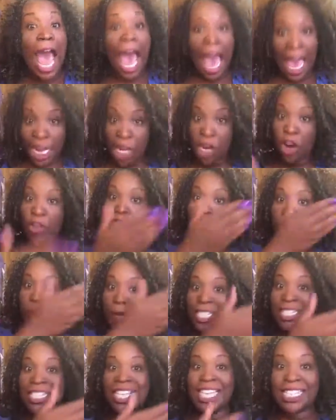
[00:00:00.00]
I didn't know this
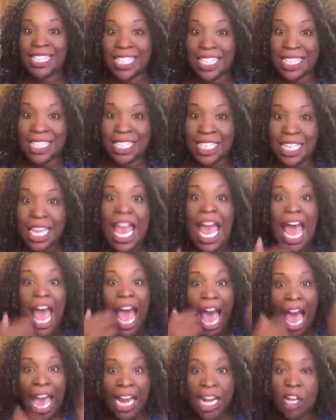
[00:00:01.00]
place existed.
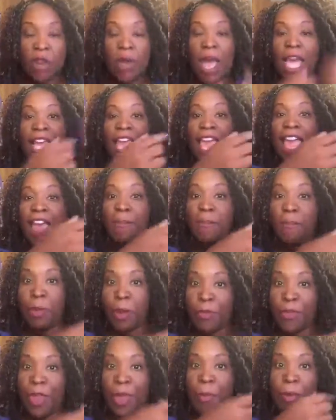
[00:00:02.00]
I didn't know I can have
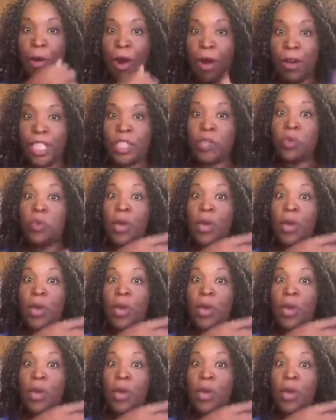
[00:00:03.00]
birthday parties,